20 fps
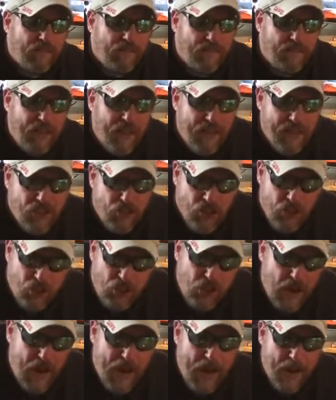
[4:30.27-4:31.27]
take
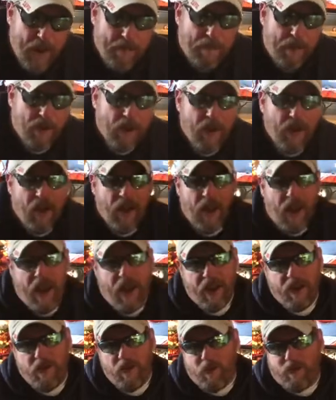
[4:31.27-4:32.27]
shape,
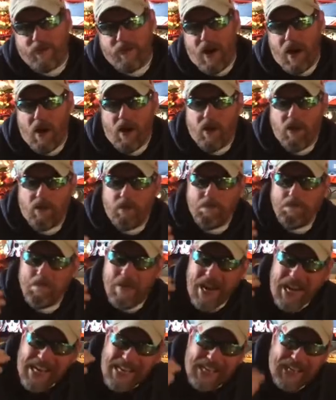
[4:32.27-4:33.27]
and you follow
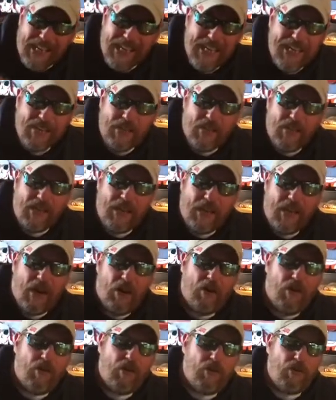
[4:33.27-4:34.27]
mainly the
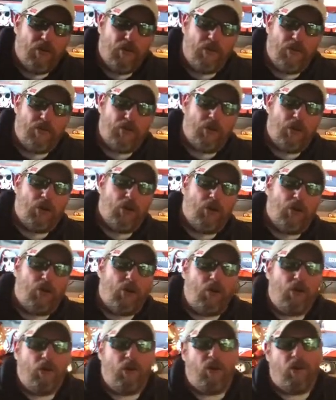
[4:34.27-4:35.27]
character of
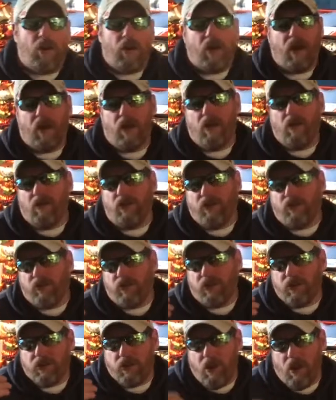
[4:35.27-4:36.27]
Kurt, he'll
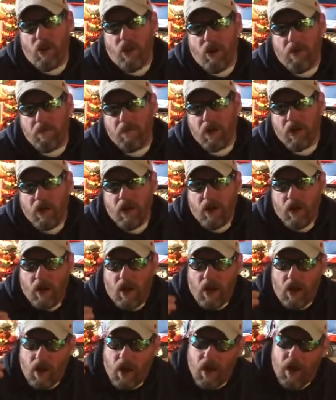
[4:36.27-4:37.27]
succumb
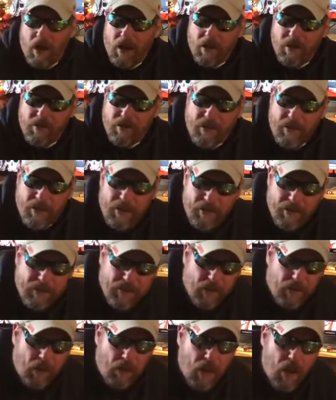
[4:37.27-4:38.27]
to his
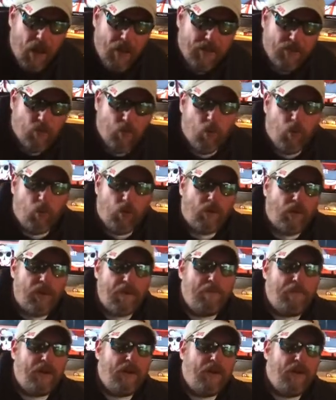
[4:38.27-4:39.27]
lust, will really
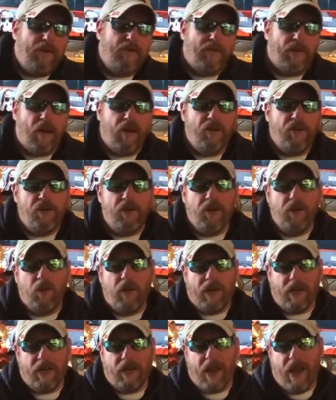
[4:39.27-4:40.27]
be his
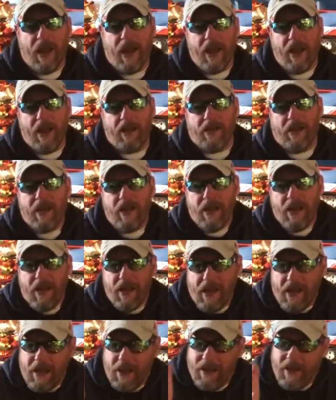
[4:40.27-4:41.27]
undoing. And
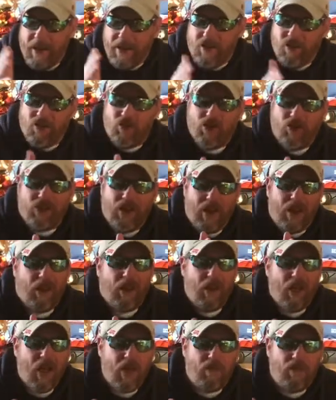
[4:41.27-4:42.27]
it's just a
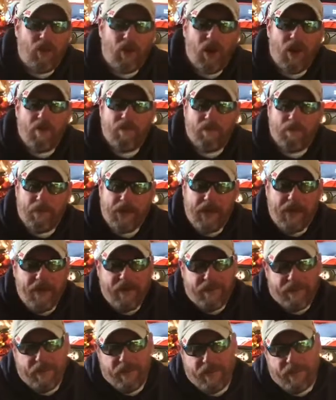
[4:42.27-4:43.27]
level of
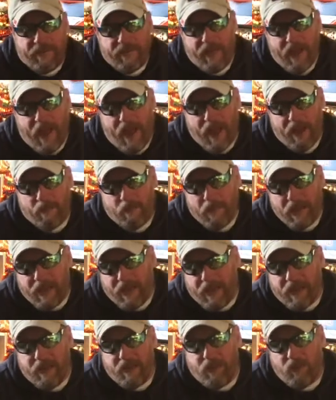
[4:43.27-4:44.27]
pieces that
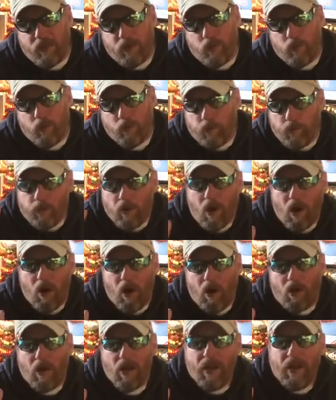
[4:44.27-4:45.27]
begin to
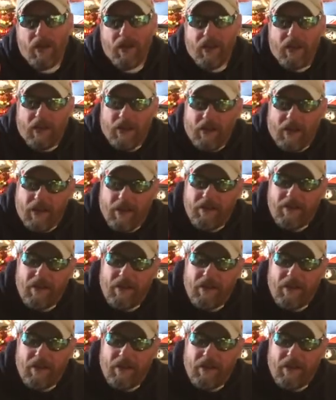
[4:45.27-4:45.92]
fall and